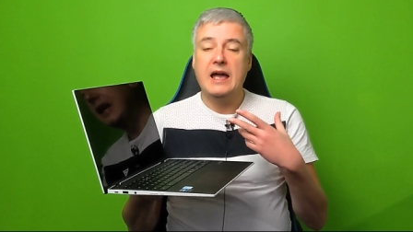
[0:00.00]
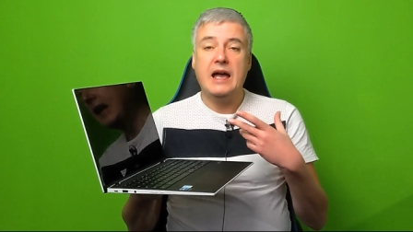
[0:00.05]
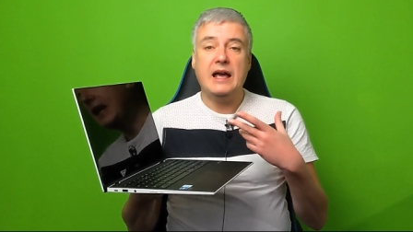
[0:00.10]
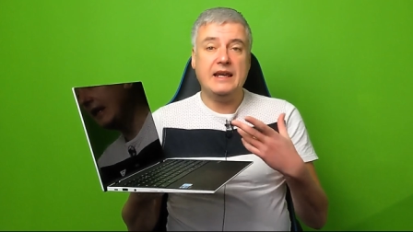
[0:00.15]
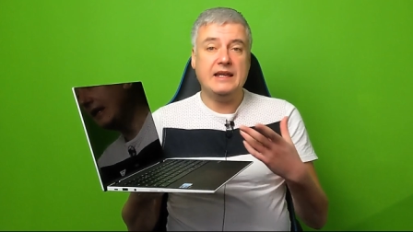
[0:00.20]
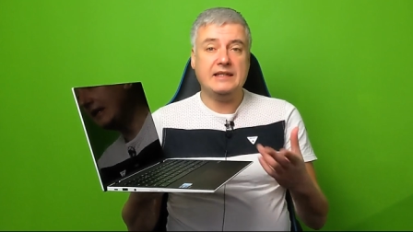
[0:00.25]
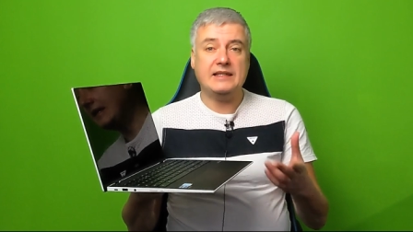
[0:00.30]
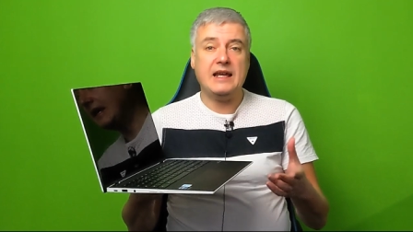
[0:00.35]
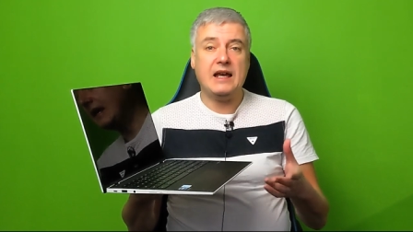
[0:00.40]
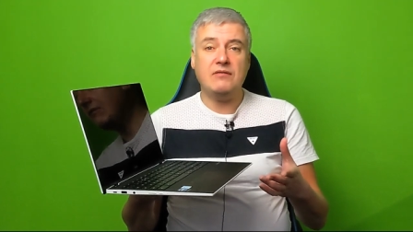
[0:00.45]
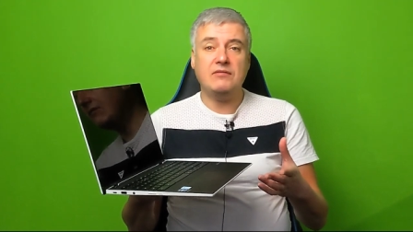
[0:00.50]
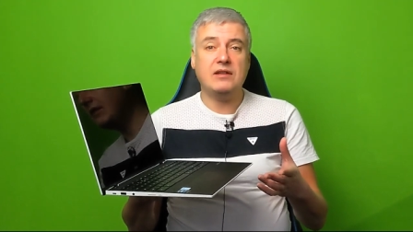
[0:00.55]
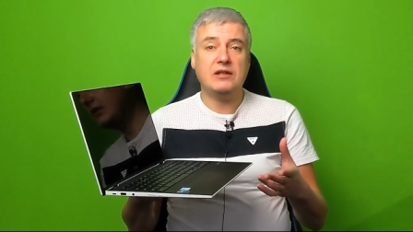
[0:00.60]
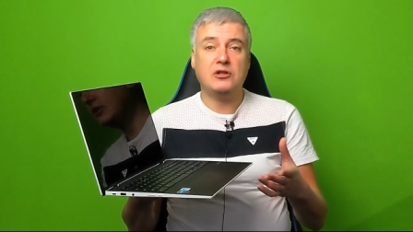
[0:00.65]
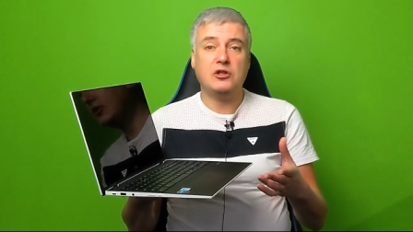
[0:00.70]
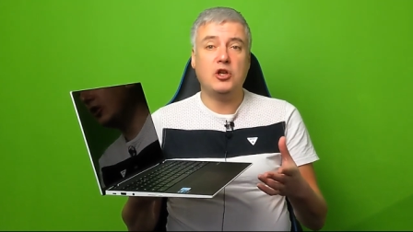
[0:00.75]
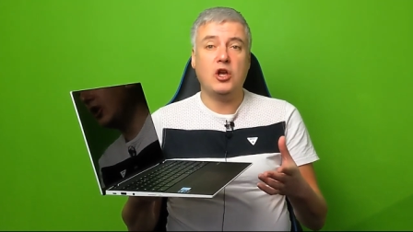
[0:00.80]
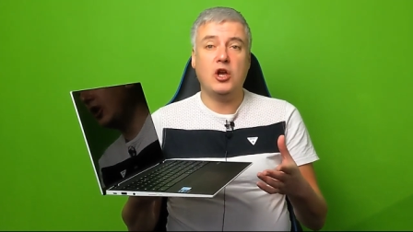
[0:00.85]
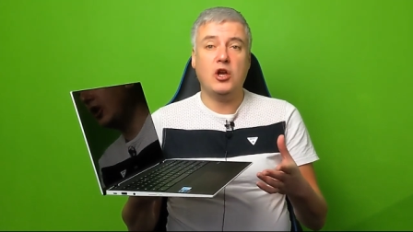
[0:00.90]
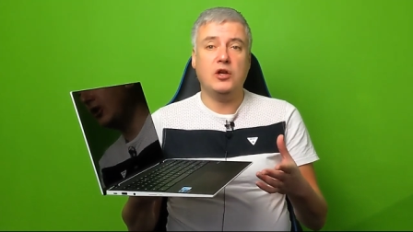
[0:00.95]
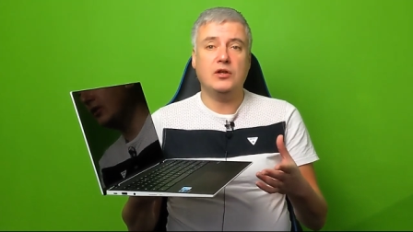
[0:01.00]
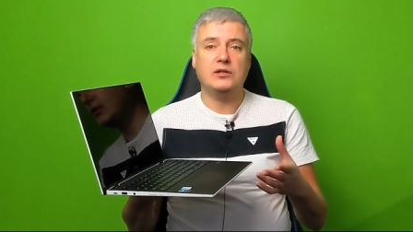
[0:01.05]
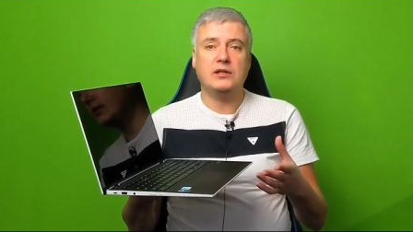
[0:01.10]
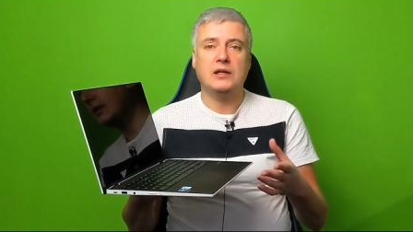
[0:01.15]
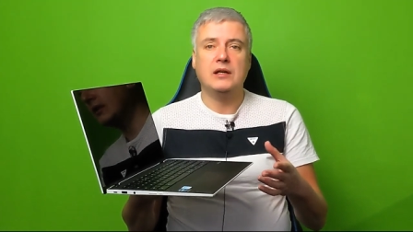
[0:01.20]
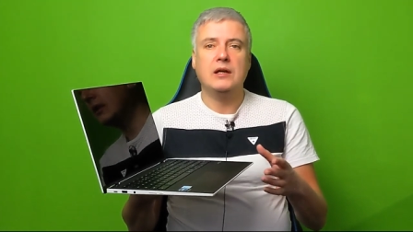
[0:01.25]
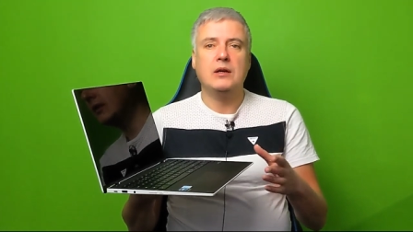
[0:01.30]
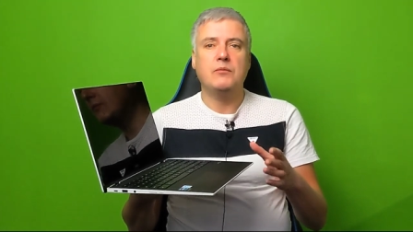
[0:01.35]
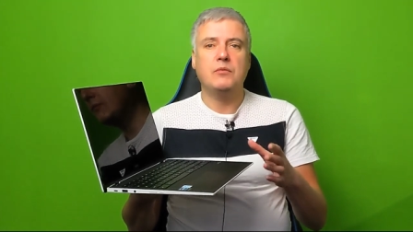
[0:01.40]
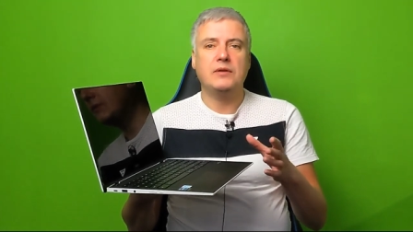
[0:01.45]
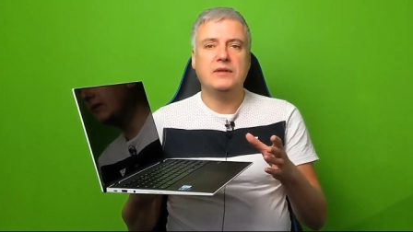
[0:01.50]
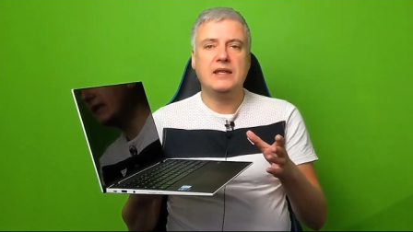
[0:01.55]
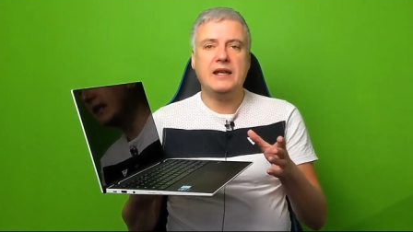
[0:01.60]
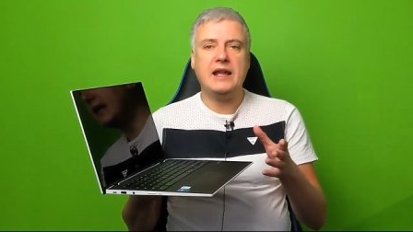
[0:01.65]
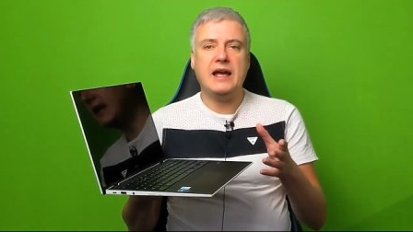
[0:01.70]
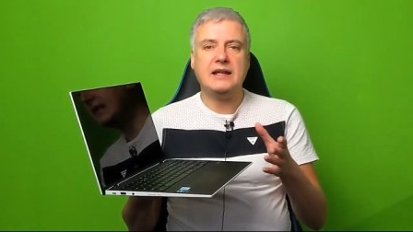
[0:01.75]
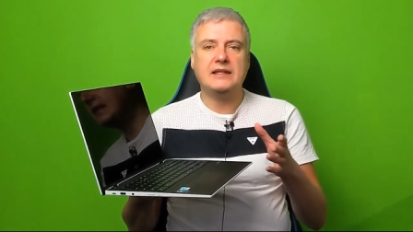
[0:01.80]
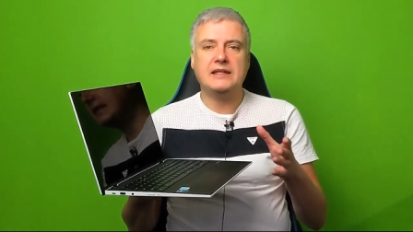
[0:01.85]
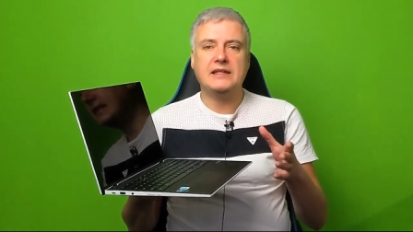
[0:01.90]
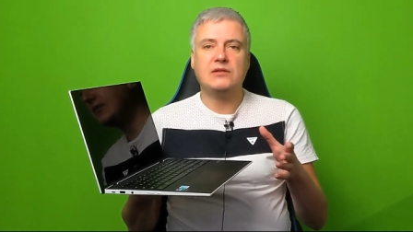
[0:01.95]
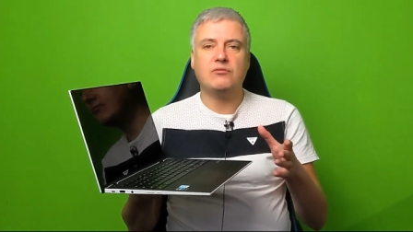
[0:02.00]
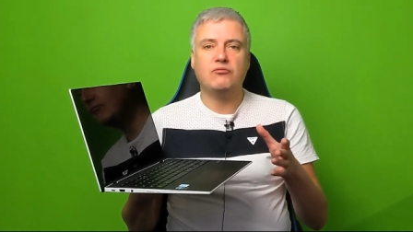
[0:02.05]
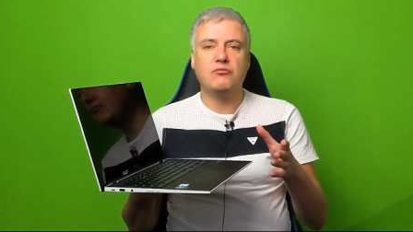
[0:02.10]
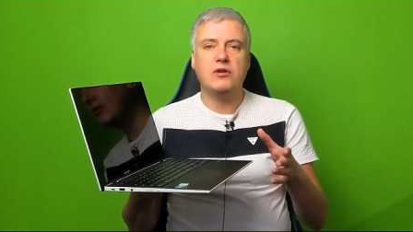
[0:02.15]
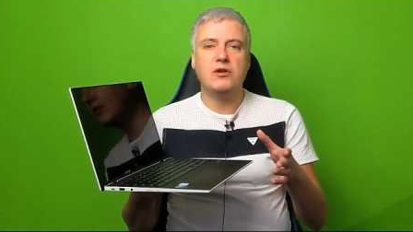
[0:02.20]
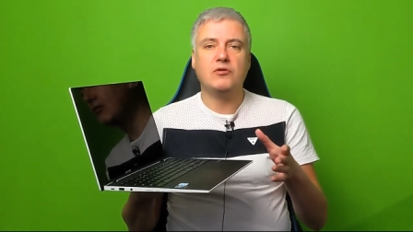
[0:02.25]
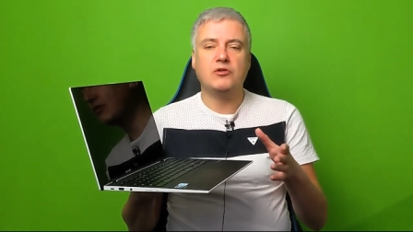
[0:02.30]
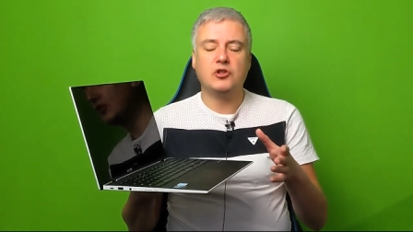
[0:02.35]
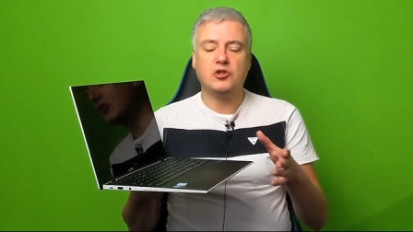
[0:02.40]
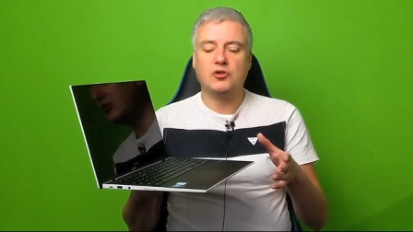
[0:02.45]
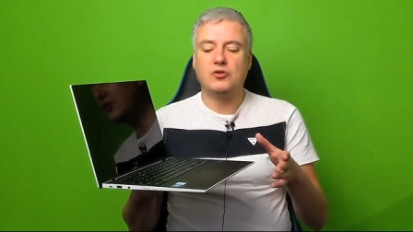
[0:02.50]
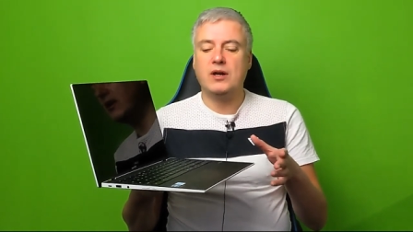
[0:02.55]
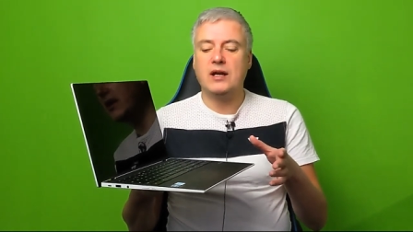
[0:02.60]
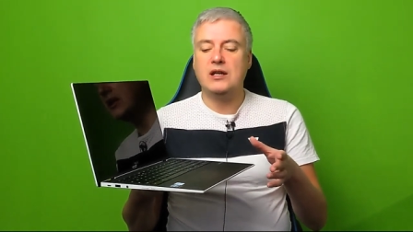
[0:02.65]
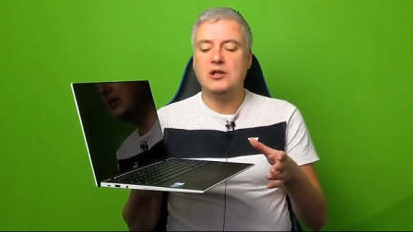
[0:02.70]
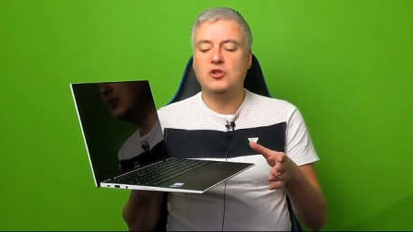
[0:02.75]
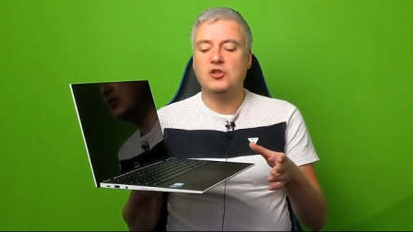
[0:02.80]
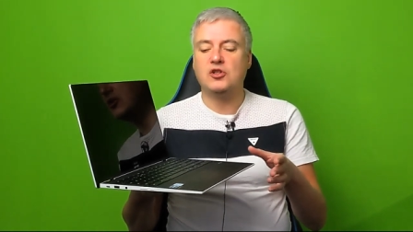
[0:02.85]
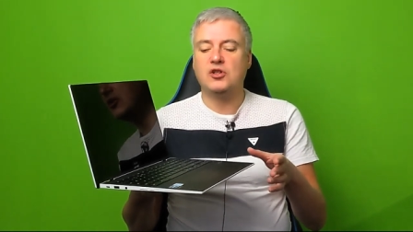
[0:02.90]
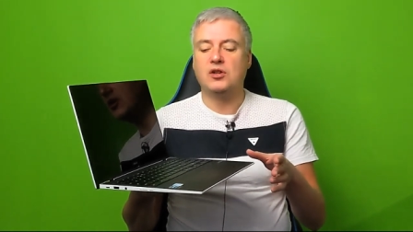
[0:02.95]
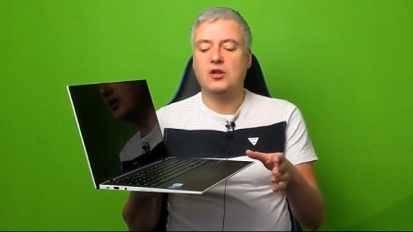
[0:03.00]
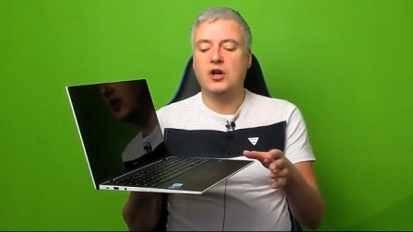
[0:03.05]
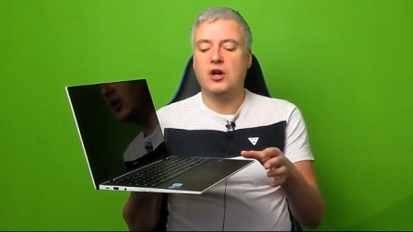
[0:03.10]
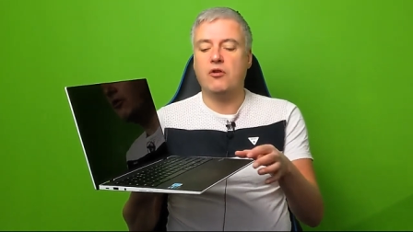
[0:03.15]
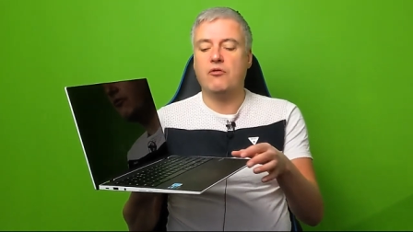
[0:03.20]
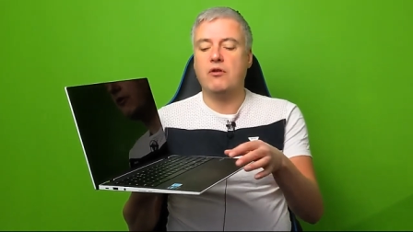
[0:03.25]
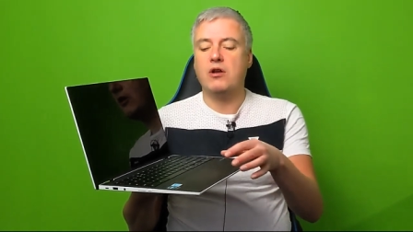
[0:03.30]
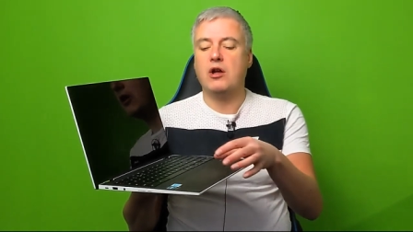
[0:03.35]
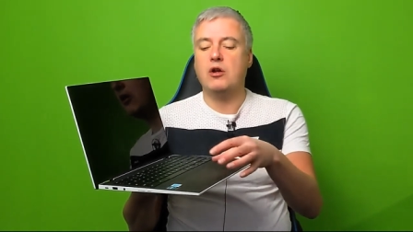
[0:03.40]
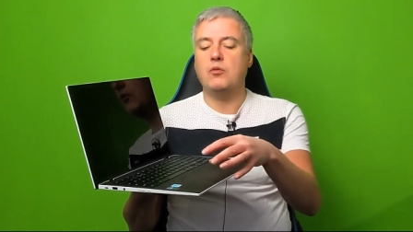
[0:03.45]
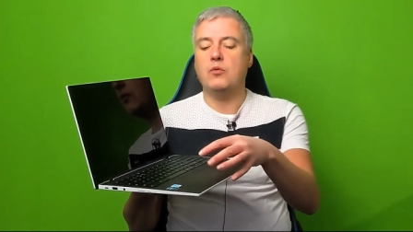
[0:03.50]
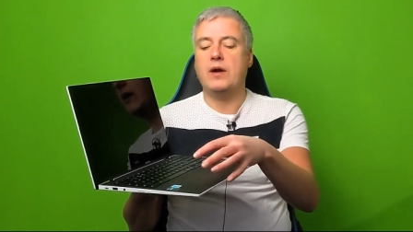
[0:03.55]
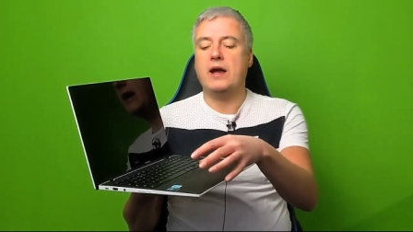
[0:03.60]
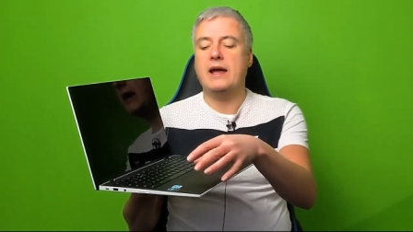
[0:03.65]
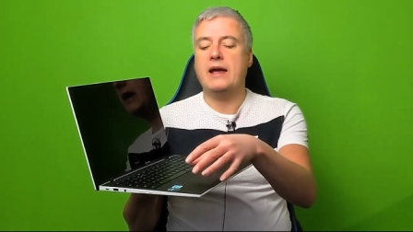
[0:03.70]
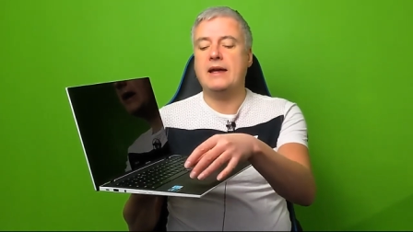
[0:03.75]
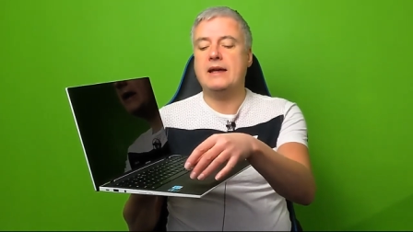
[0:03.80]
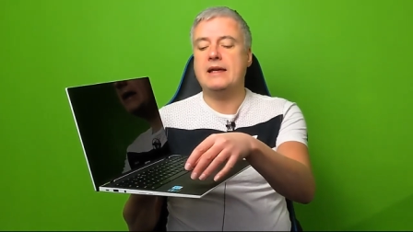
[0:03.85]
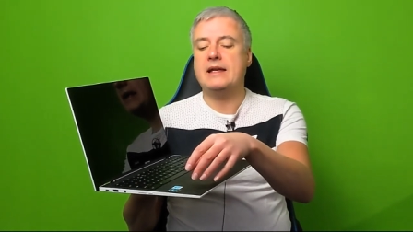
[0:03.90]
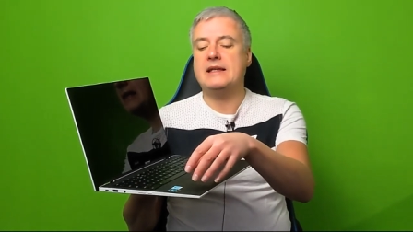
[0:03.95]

And it sounded good, but then it had this real strange scenario where